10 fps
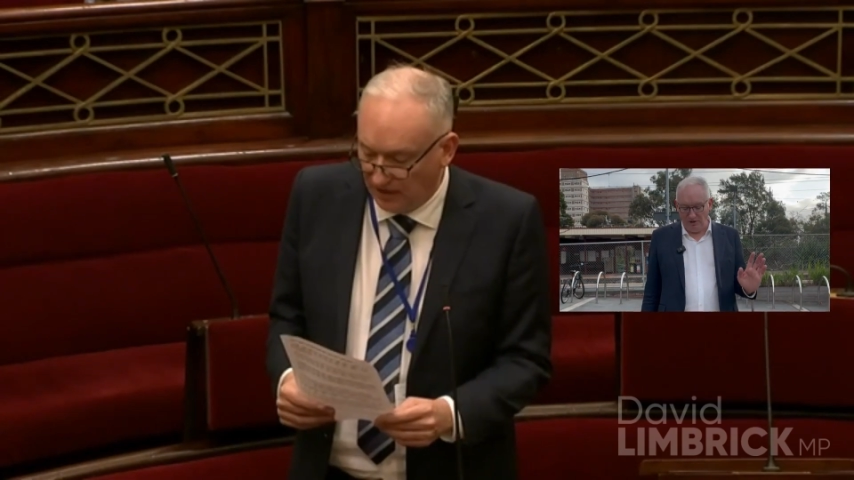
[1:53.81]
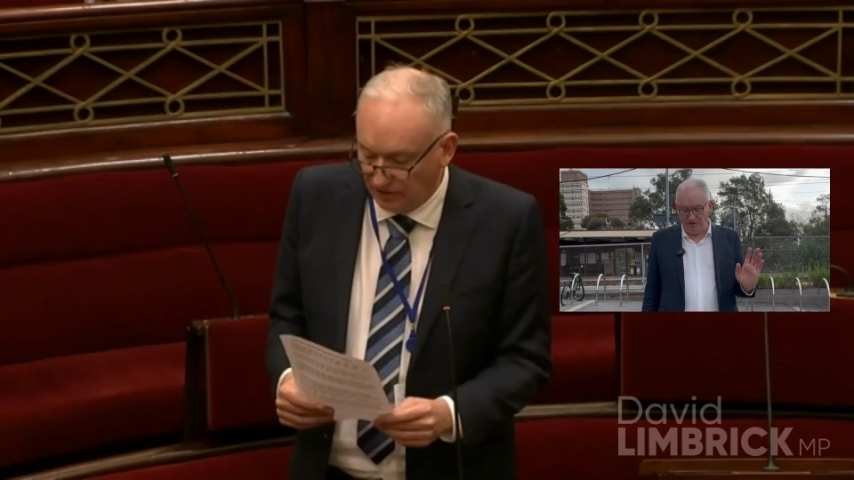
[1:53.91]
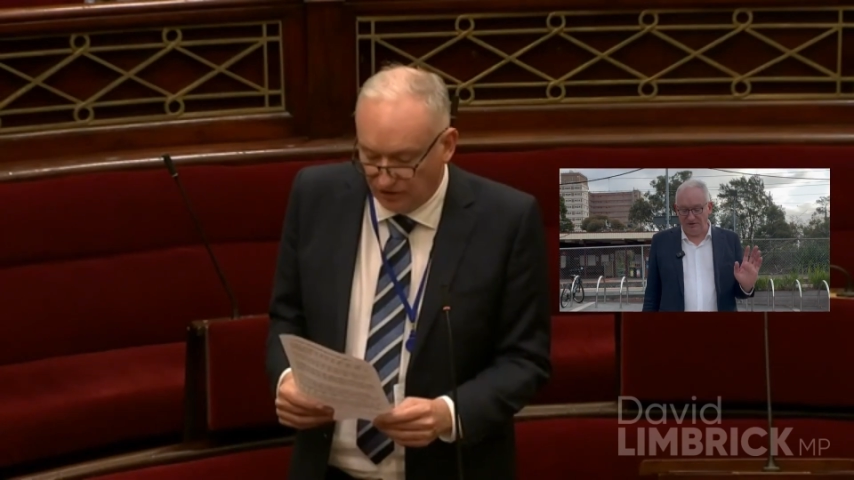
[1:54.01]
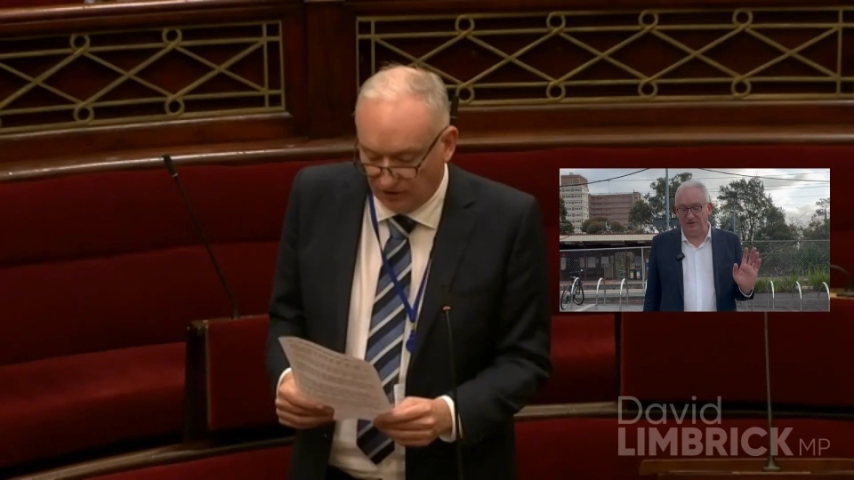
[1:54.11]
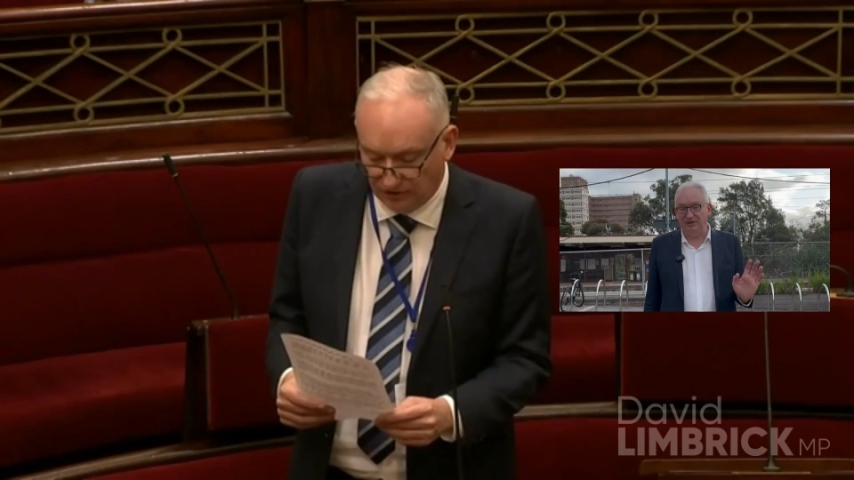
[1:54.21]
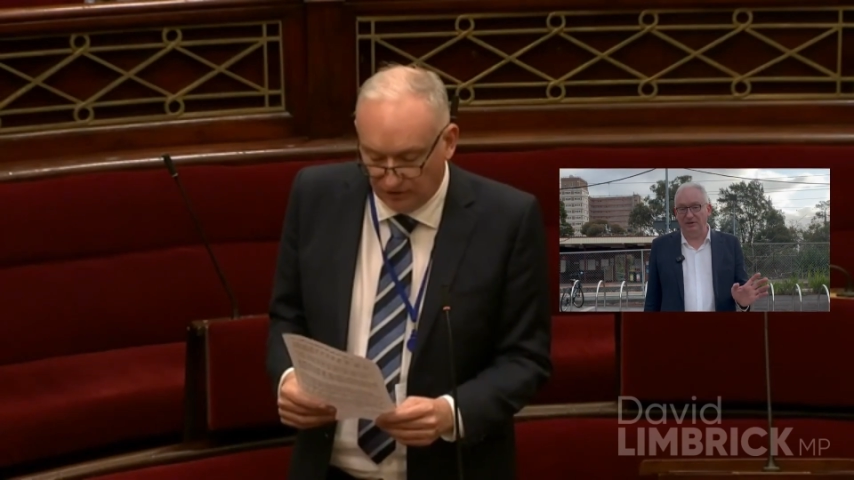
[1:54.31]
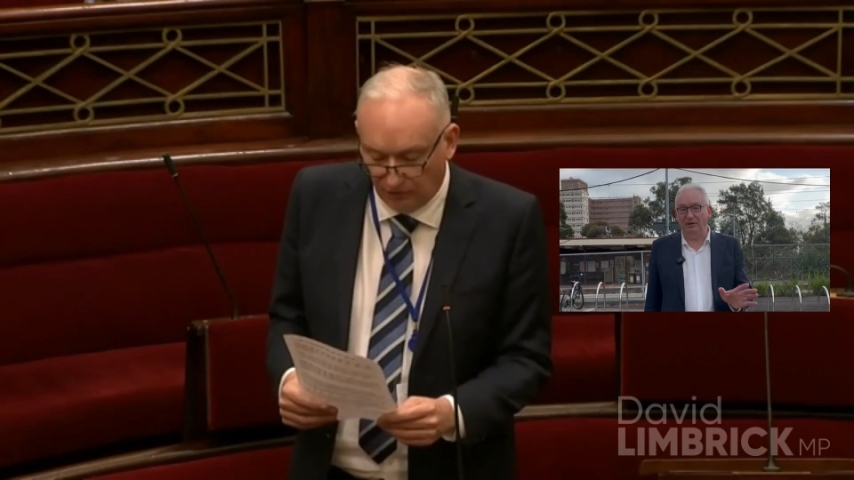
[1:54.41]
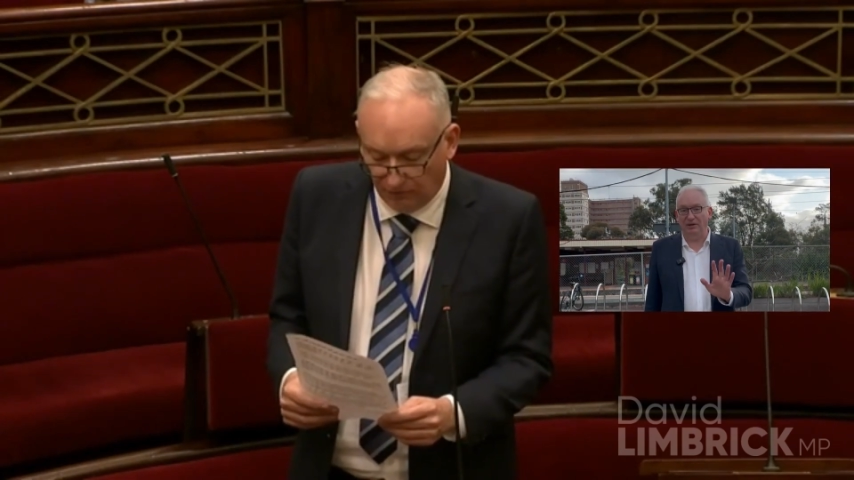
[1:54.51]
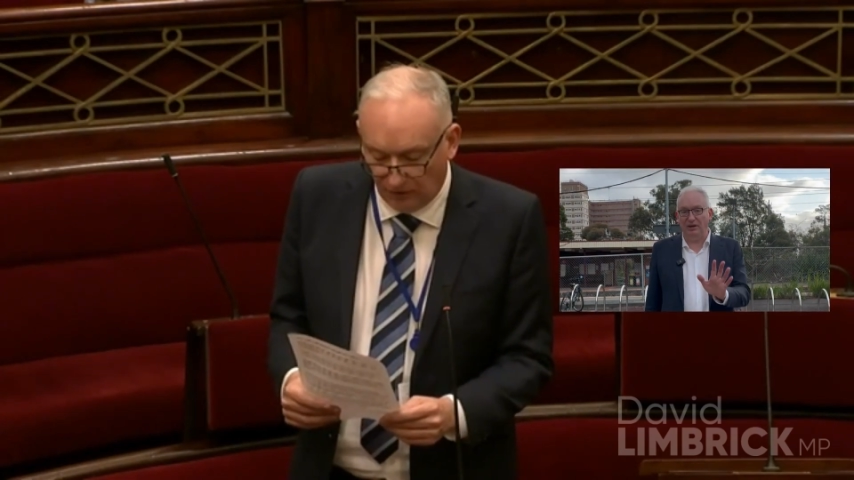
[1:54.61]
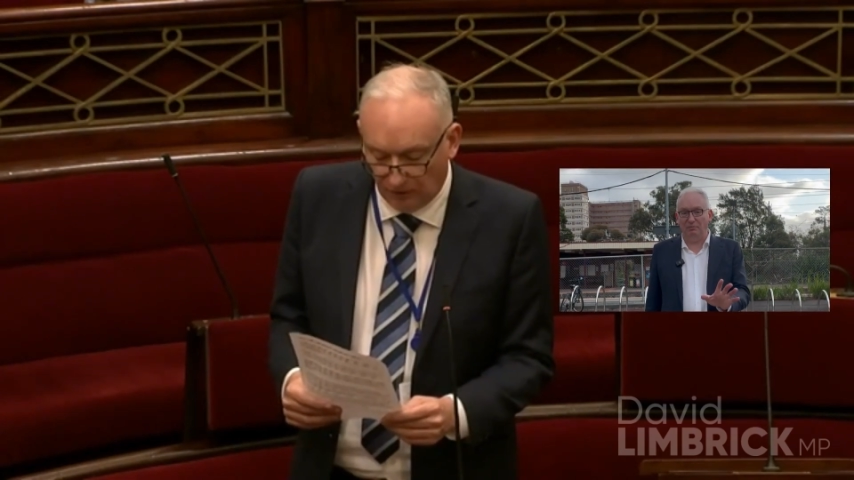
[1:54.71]
nationalists
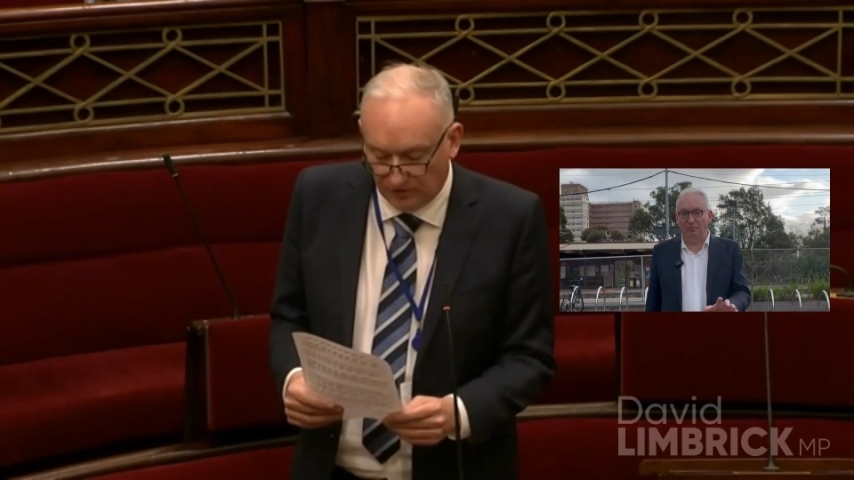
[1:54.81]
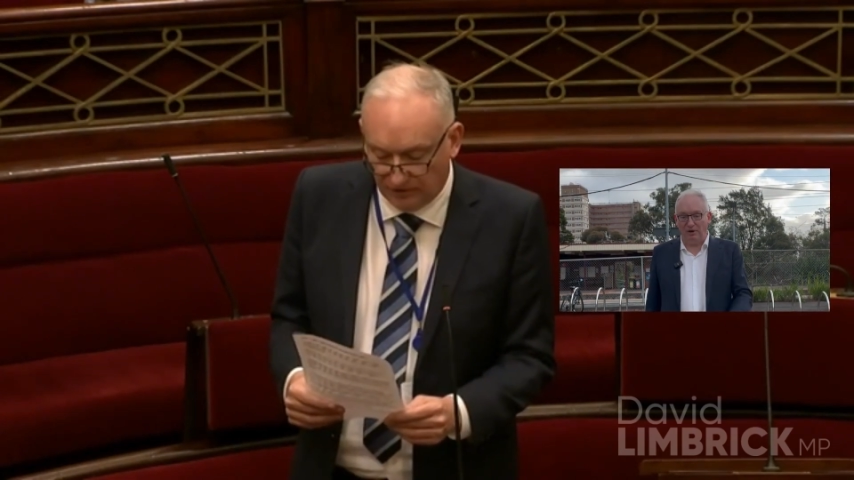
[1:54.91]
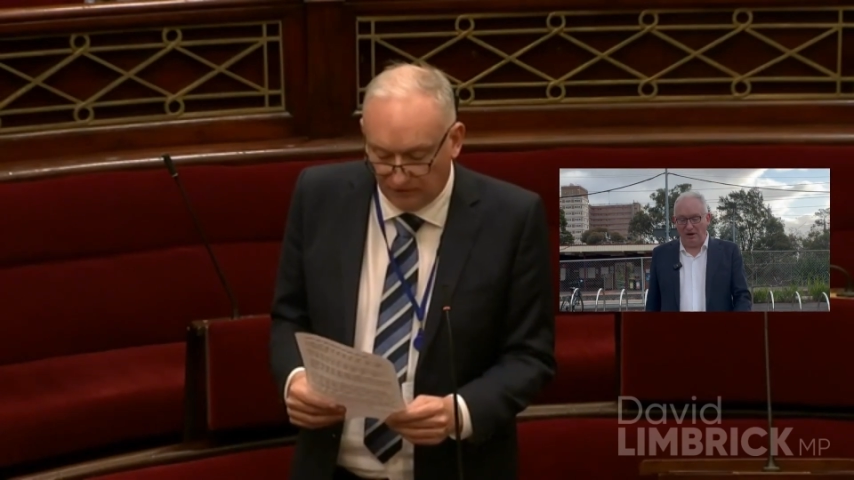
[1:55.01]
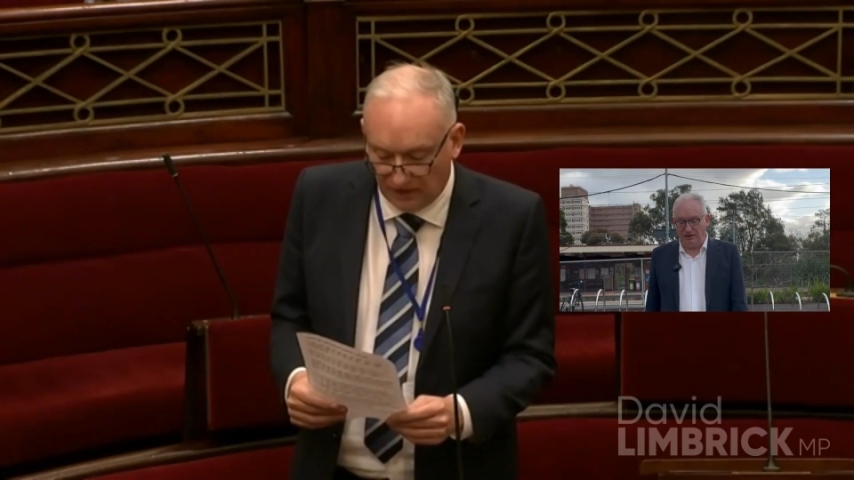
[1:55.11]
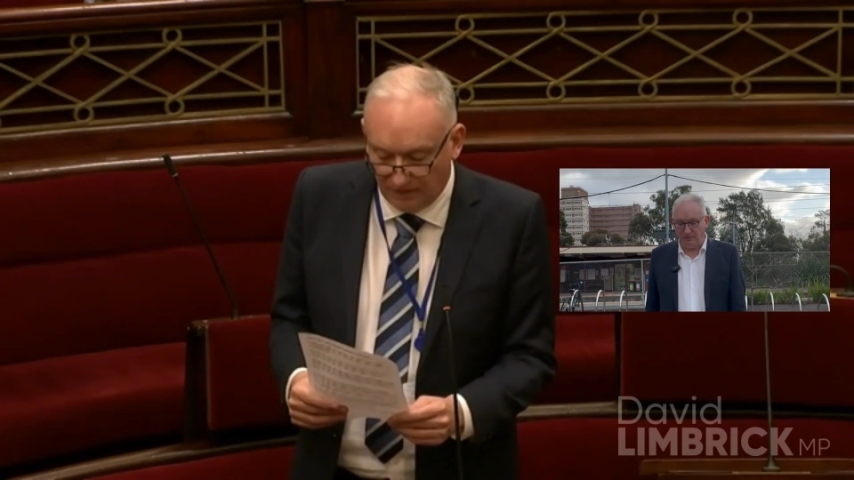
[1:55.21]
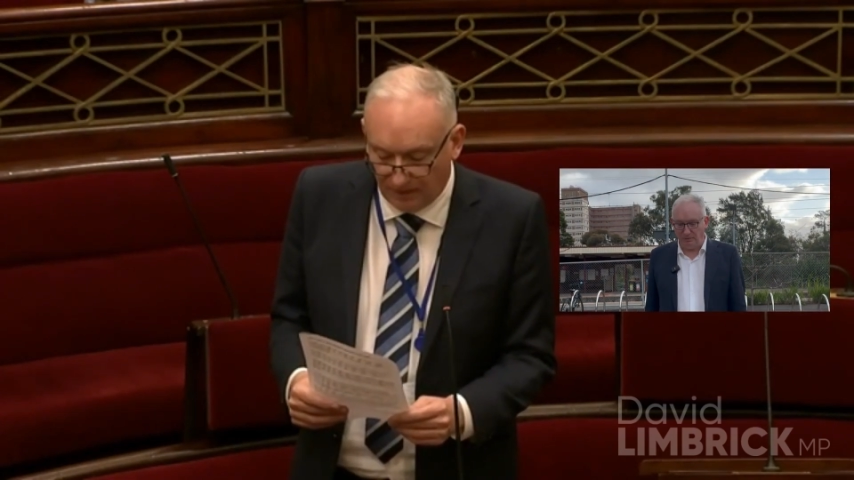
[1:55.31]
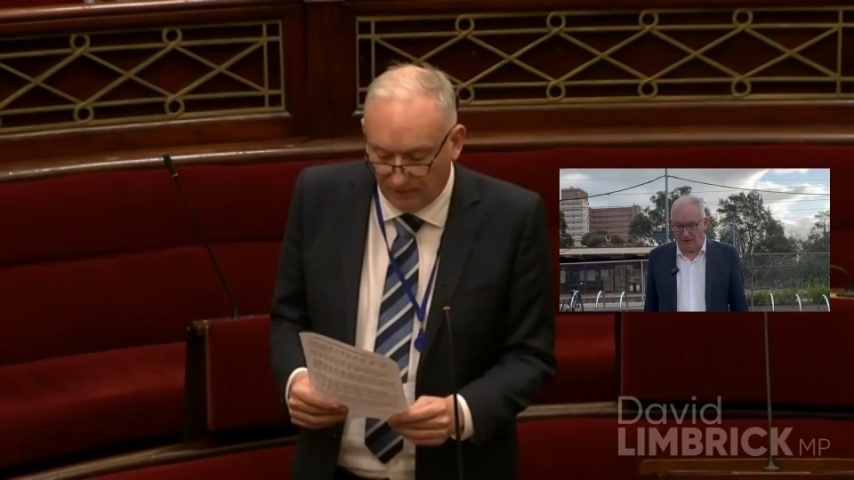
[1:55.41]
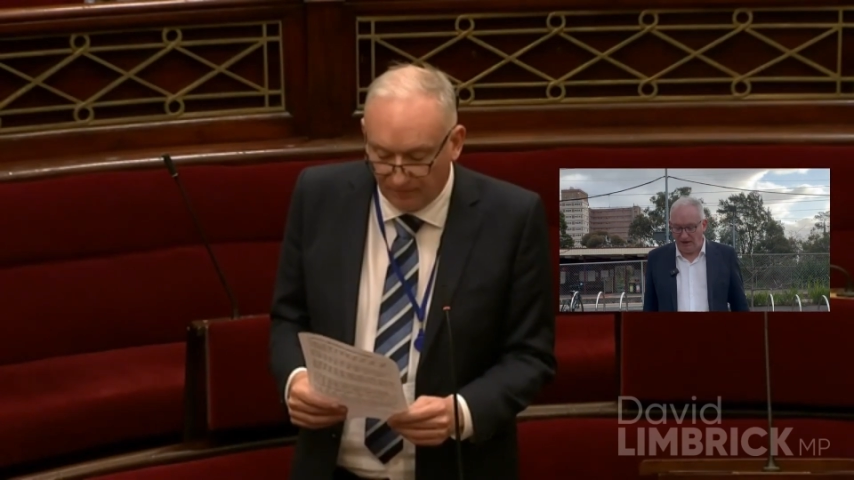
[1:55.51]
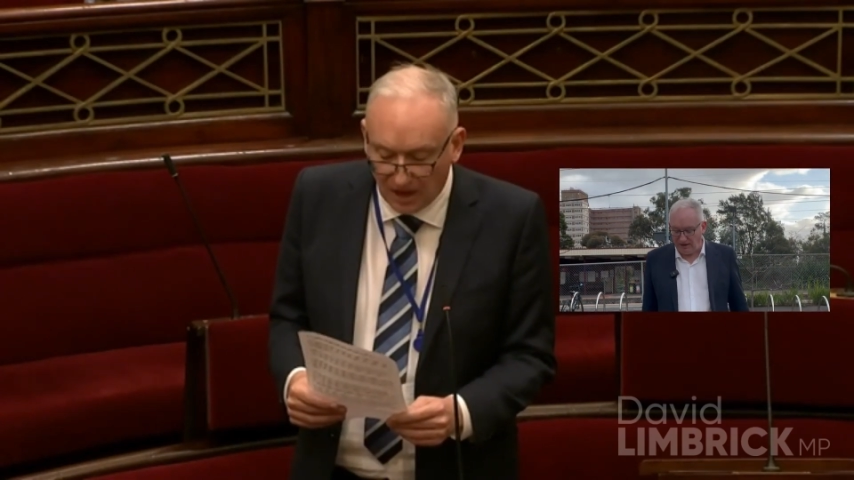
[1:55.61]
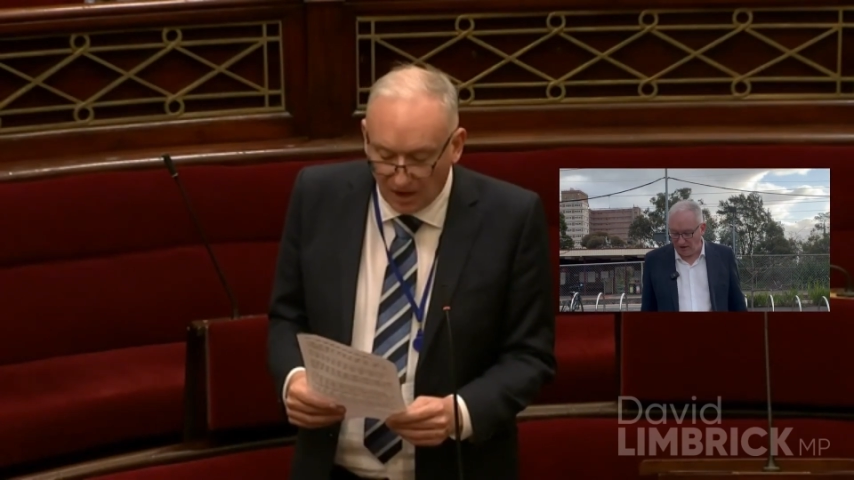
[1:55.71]
or followers of Labor.